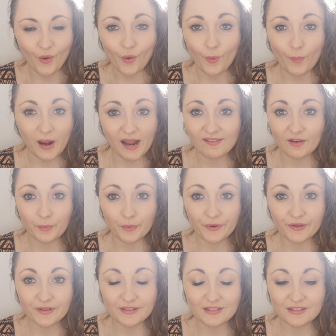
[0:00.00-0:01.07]
where it
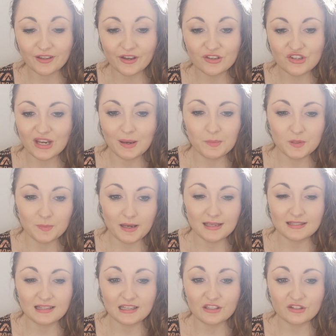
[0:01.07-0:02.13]
was, so James
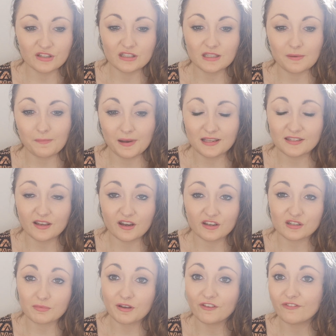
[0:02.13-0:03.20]
basically just
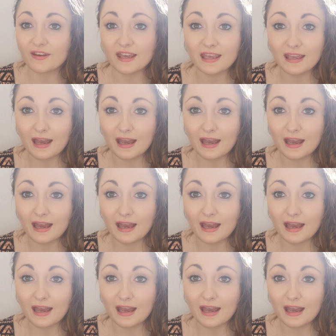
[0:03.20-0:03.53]
massaged my feet